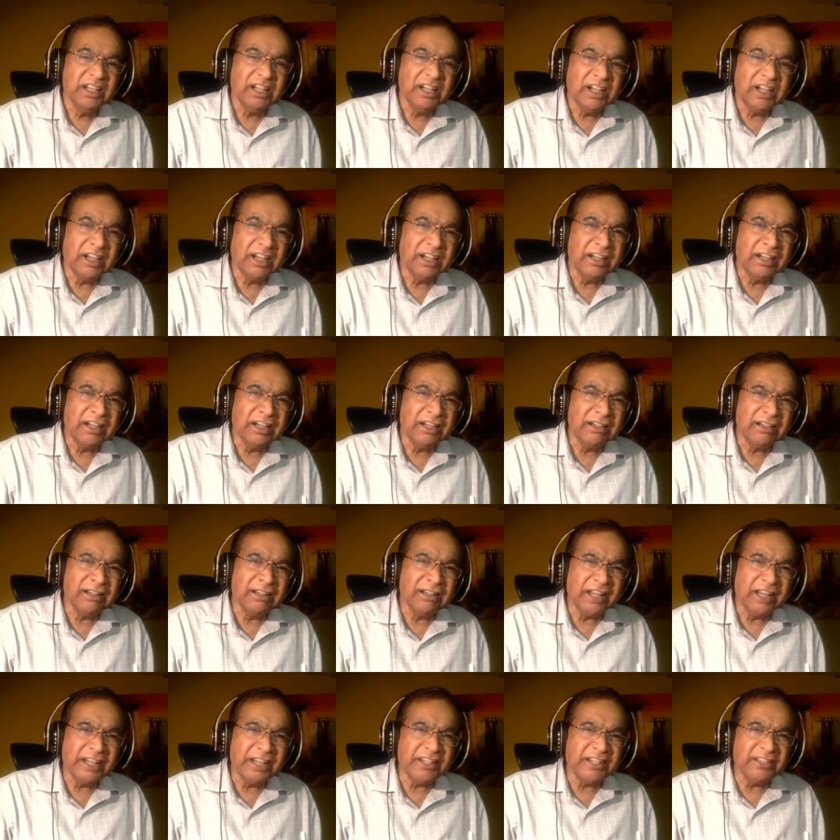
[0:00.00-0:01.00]
And
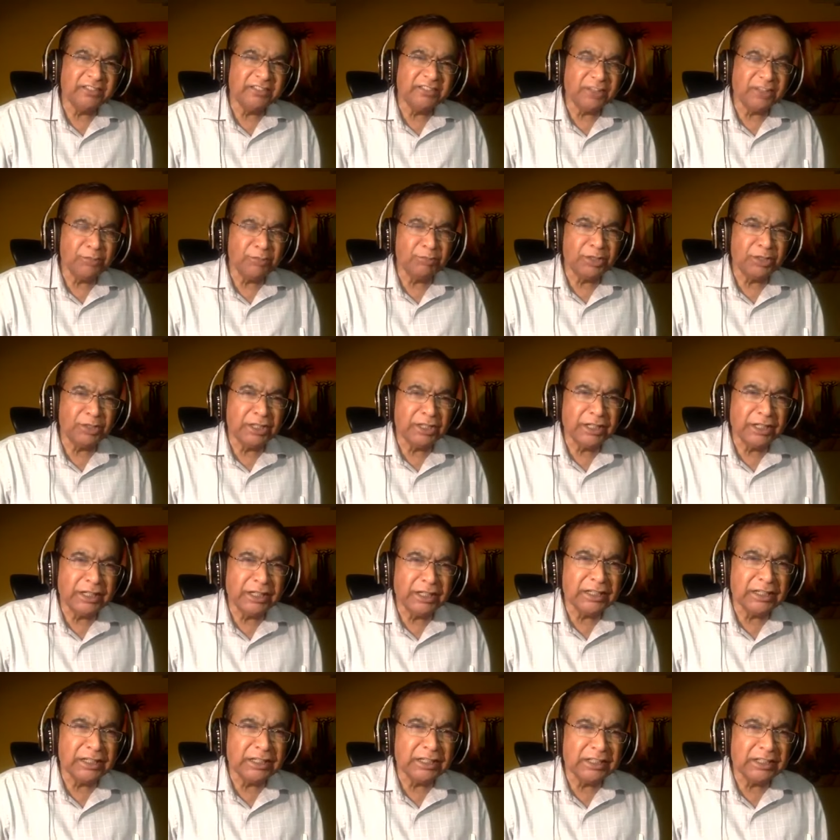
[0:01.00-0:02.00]
light is
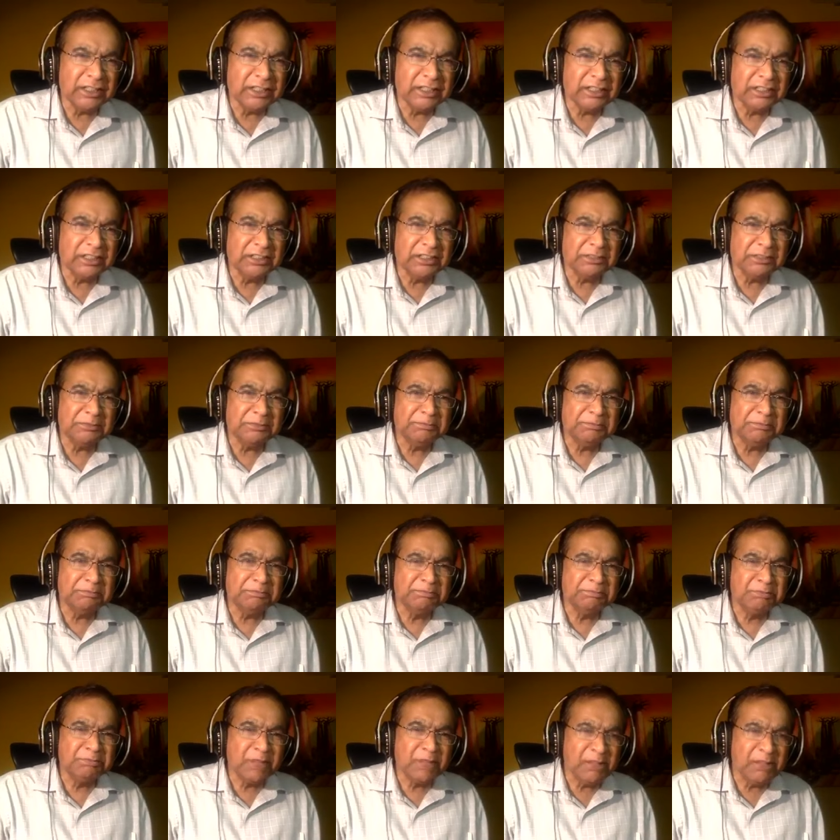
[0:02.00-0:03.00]
something uh,
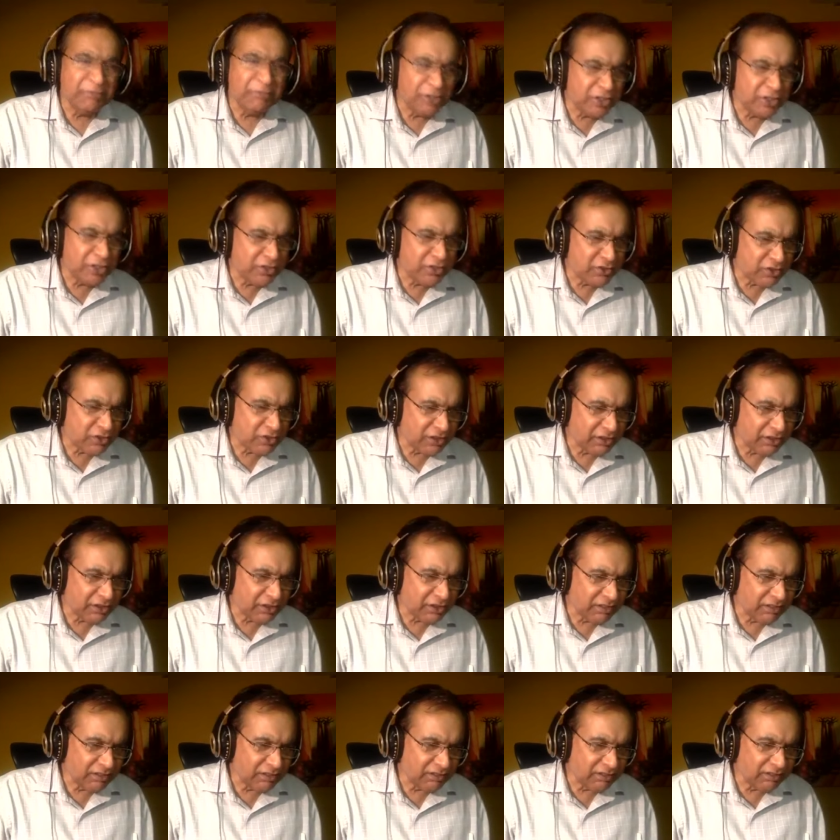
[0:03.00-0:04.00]
which
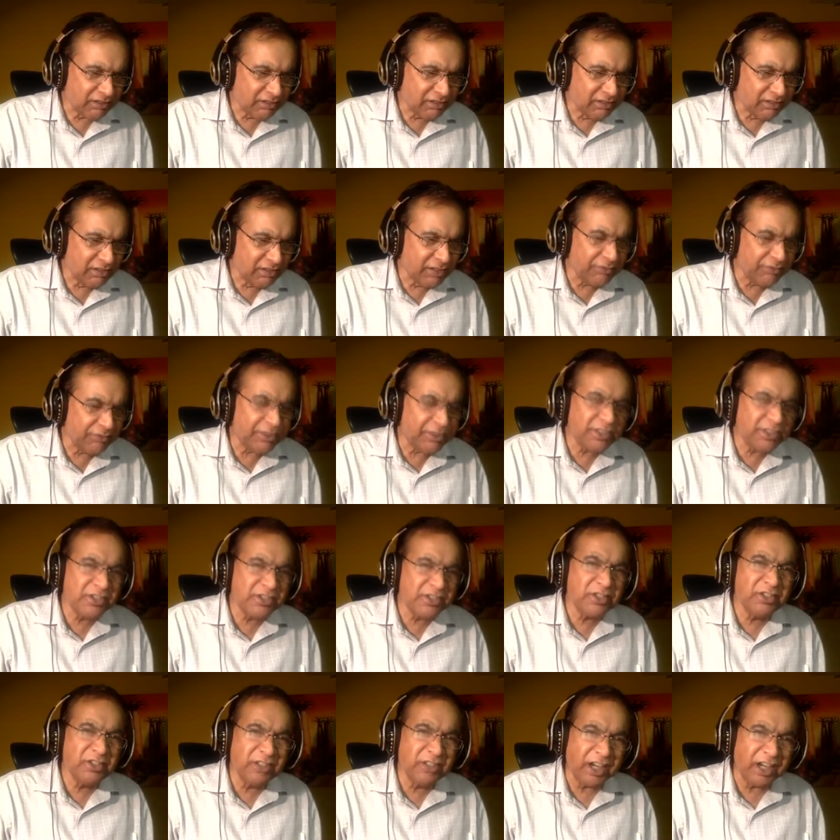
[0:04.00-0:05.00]
uh,
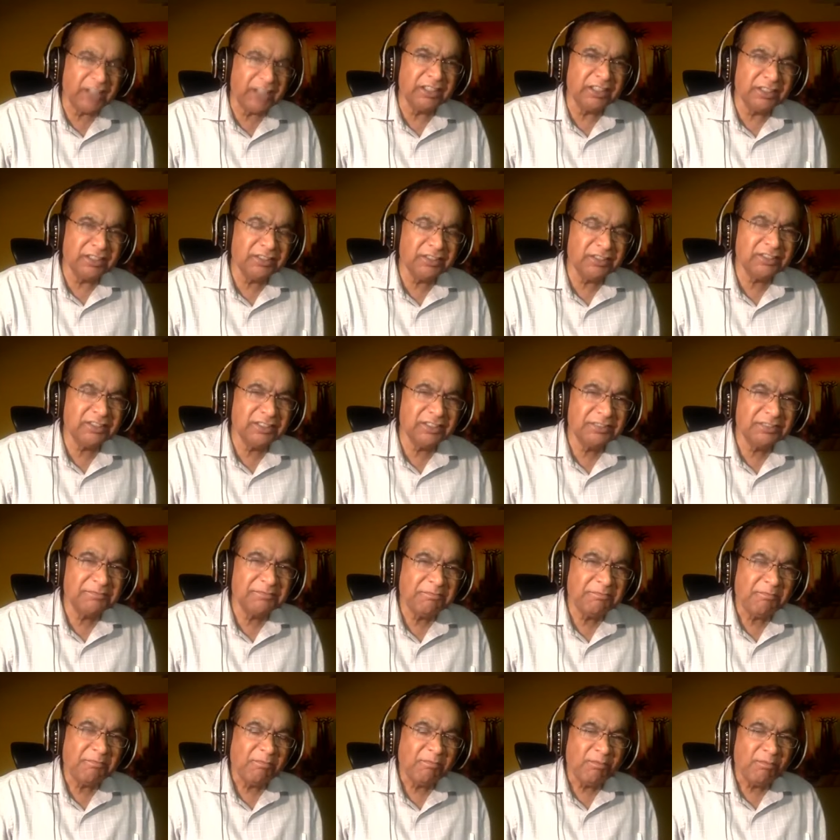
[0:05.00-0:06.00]
defeats darkness,
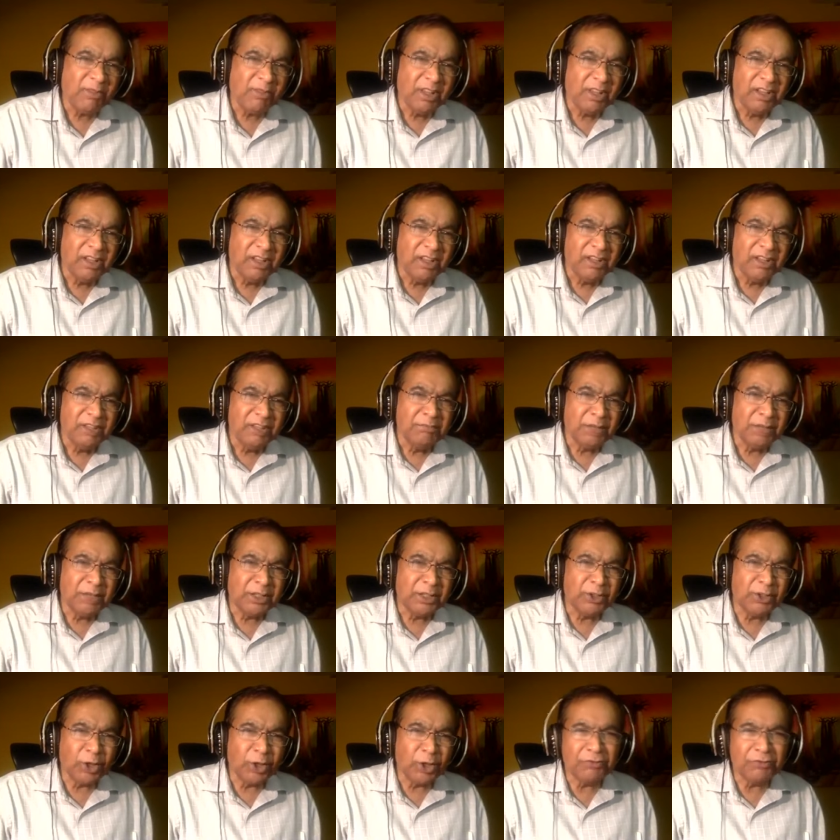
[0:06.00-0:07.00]

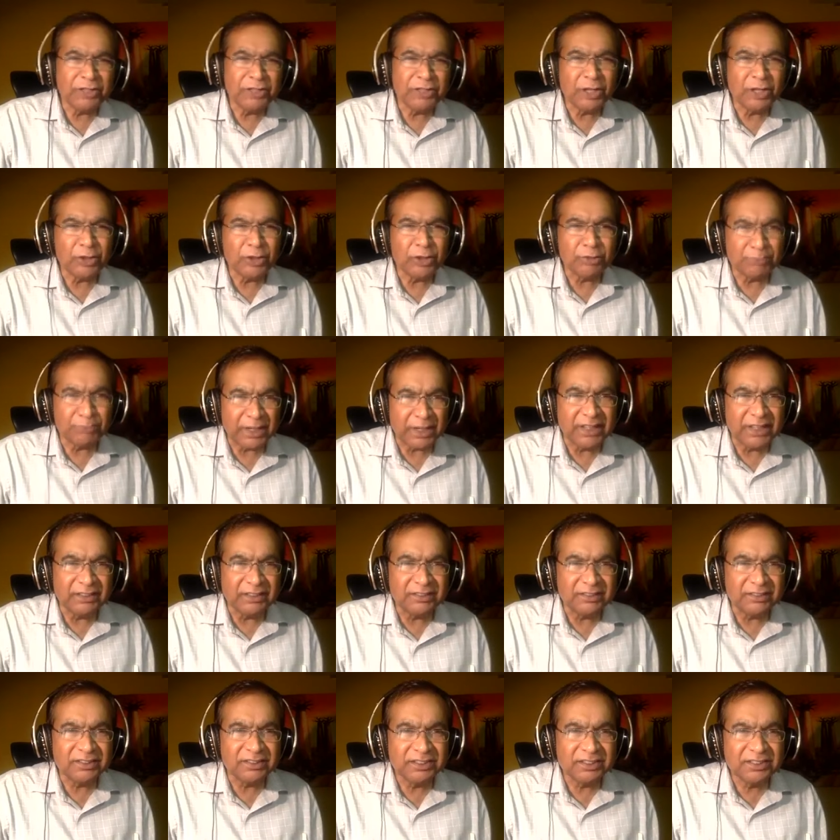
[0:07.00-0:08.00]
but not without a
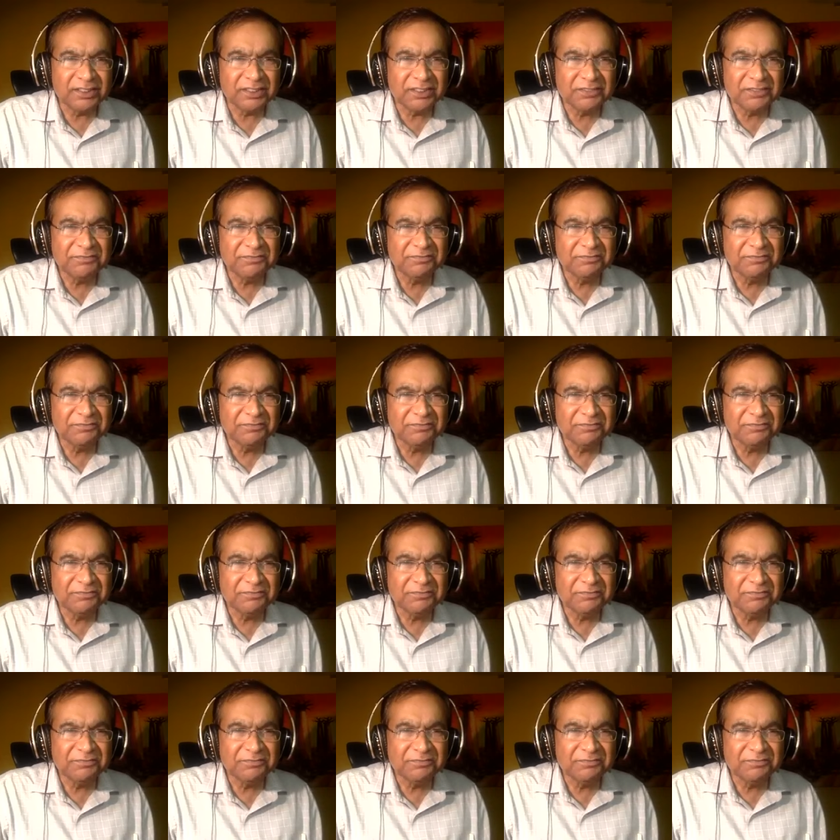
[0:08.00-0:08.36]
price.